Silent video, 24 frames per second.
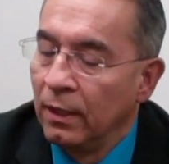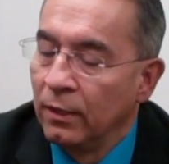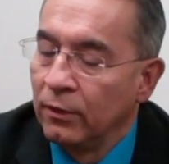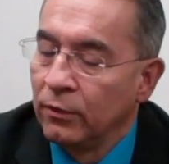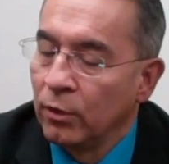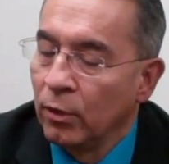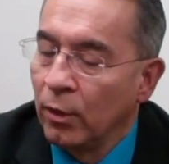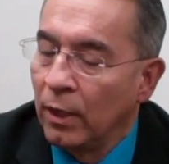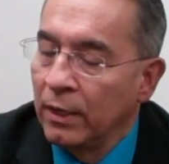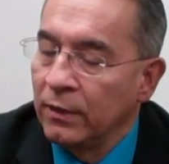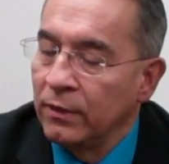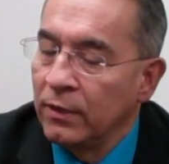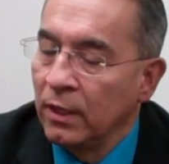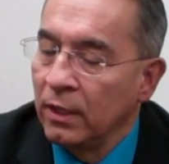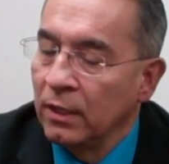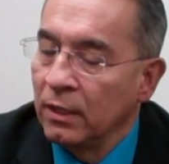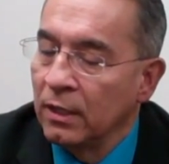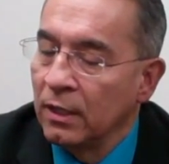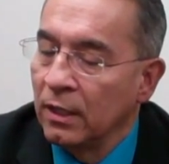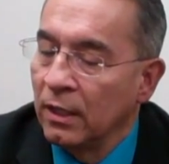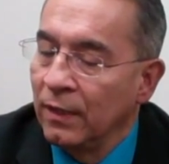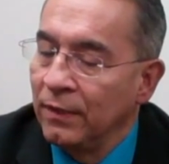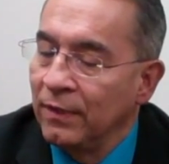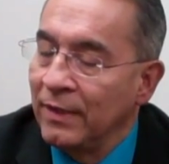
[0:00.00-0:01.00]
So I
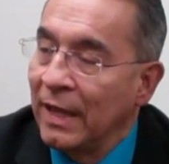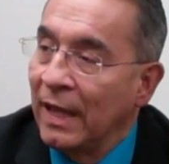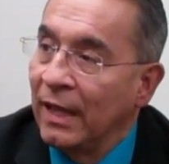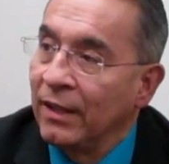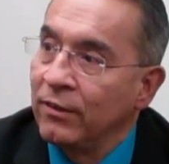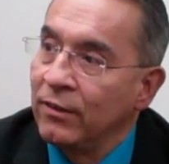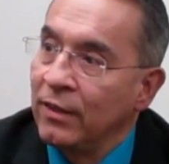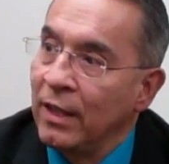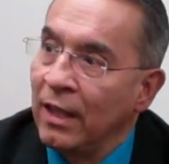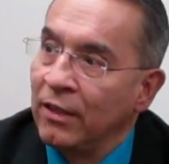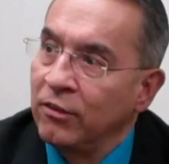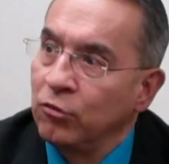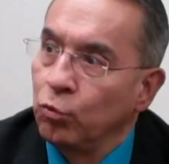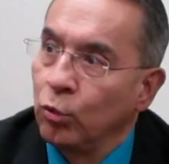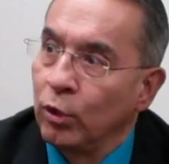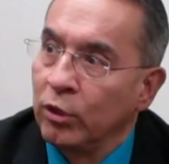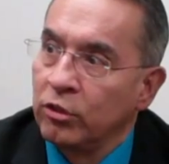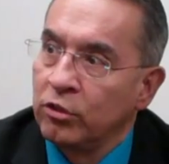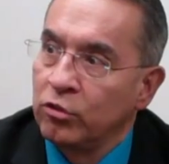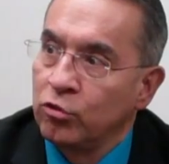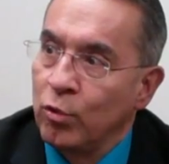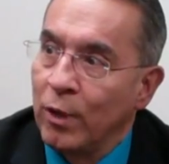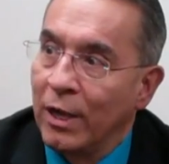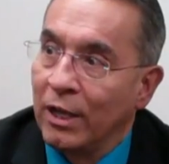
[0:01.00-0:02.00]
think that is
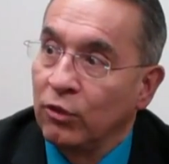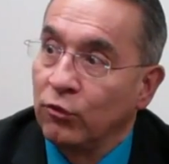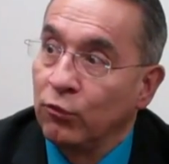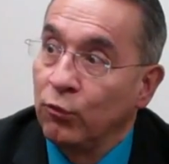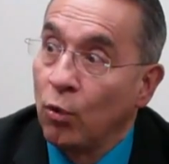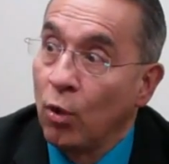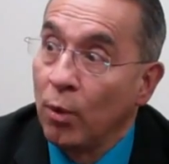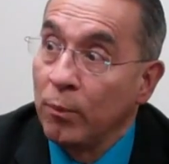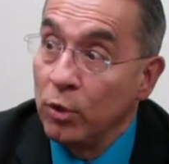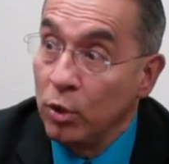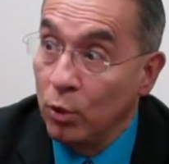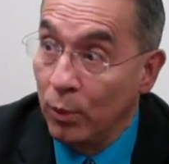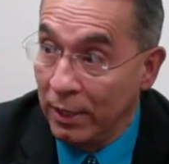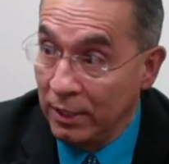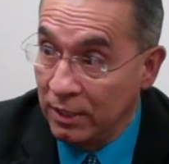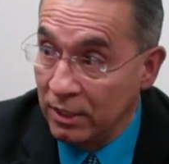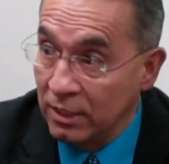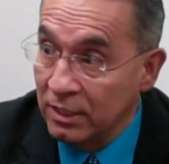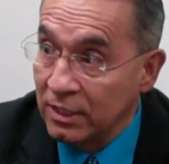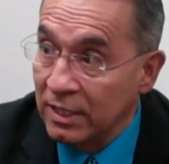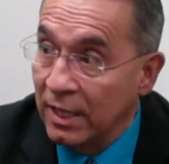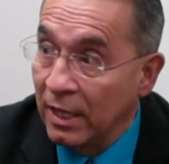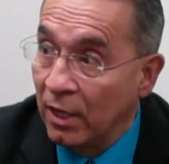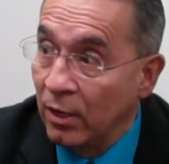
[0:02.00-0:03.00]
what's transformed
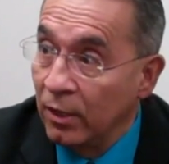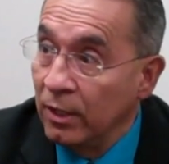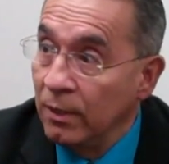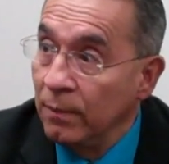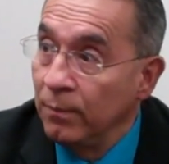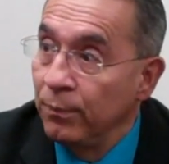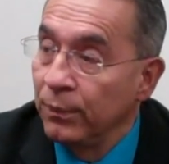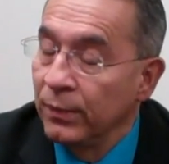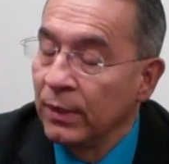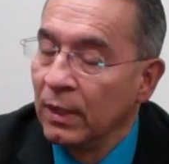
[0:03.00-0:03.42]
Nueces County.